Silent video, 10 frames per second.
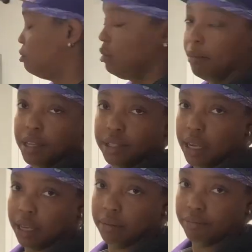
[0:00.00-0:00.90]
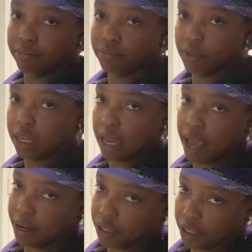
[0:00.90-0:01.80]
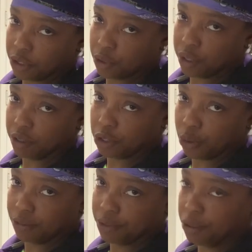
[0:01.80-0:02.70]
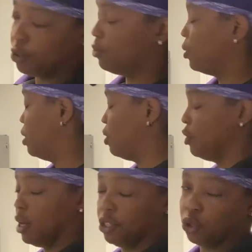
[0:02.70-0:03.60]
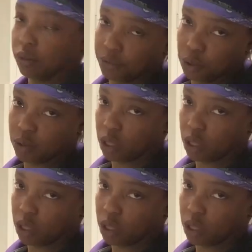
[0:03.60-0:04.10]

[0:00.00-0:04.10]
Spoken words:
give me a second, because I had a short fuse for, or a short fuse